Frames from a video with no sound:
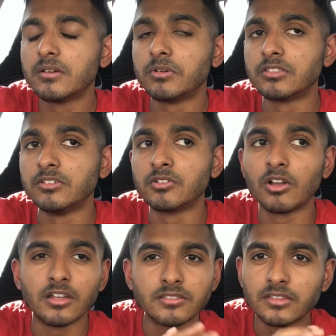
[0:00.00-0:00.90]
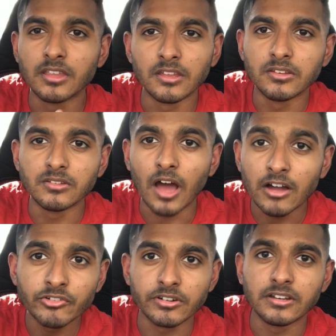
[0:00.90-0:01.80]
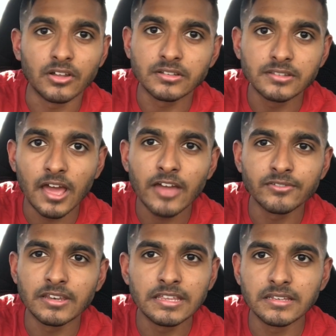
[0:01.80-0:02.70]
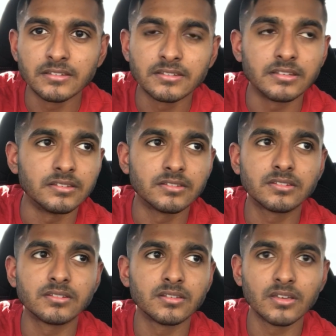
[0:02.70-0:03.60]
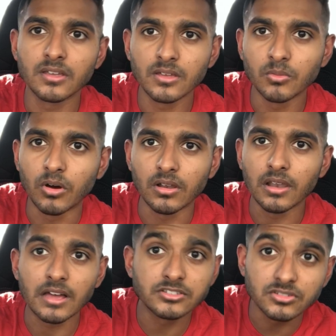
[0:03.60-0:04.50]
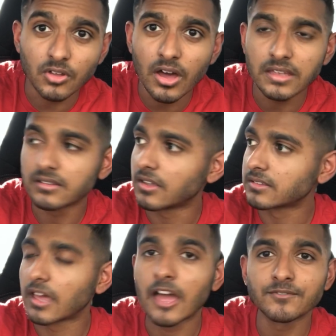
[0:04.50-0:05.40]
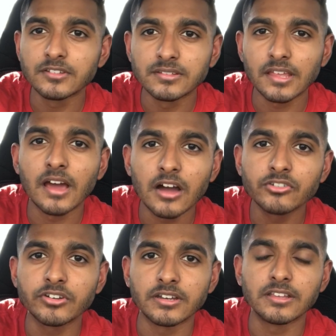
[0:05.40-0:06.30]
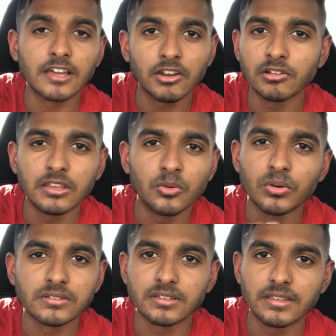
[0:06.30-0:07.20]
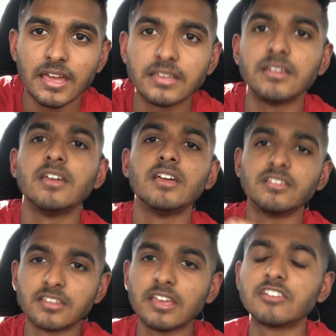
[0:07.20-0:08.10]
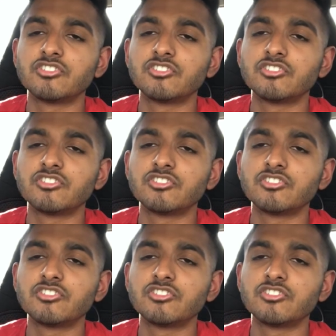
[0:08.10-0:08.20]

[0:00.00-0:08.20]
what do you call it, they're hungry, like they haven't eaten since, what, last night, like they have to stay hungry, they can only eat once a day. So yeah,